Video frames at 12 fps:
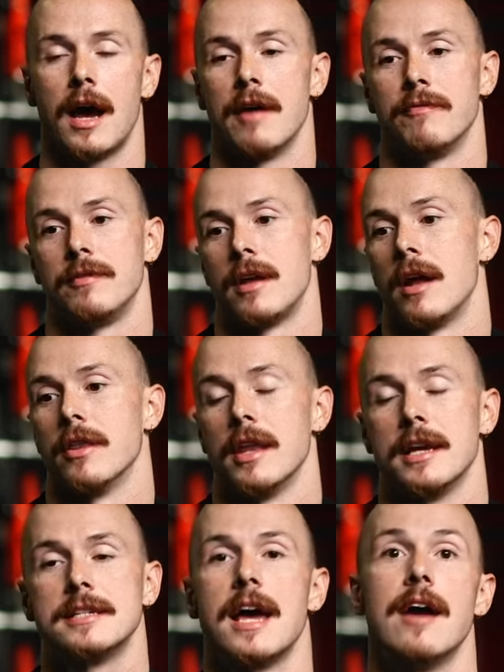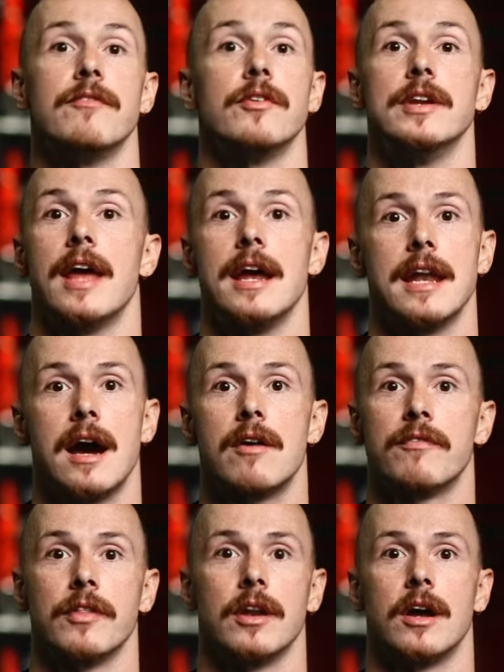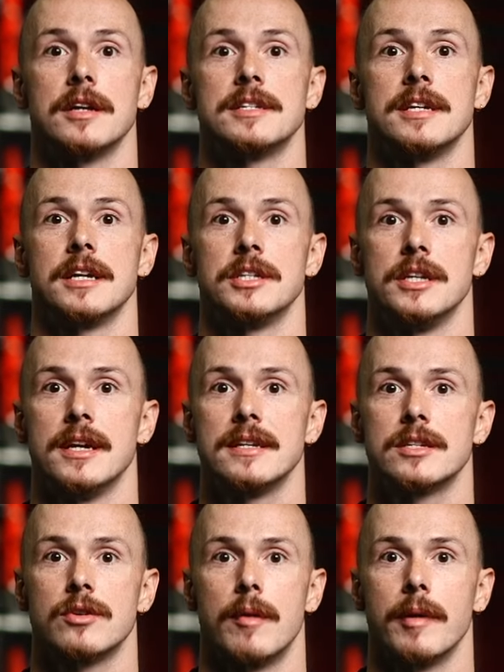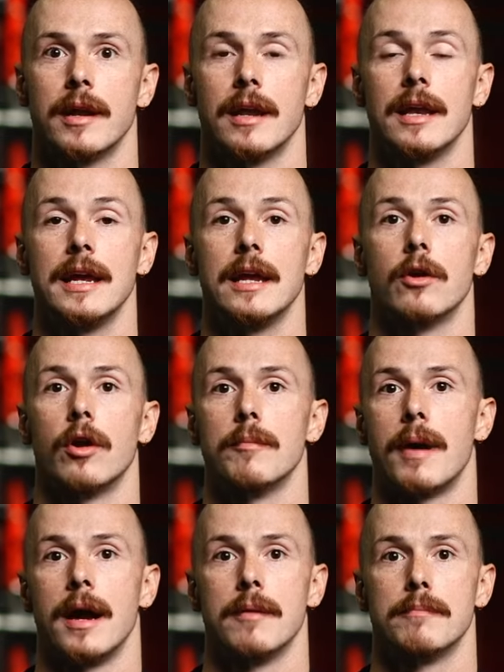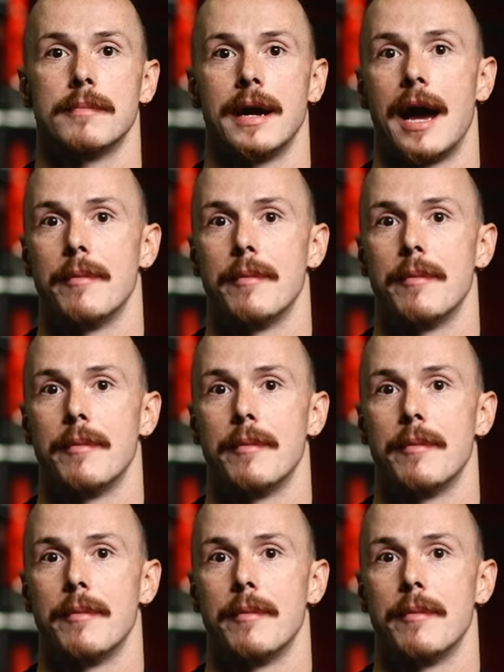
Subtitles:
I've done this every day now for the last 6 years, so I'm going to lean on my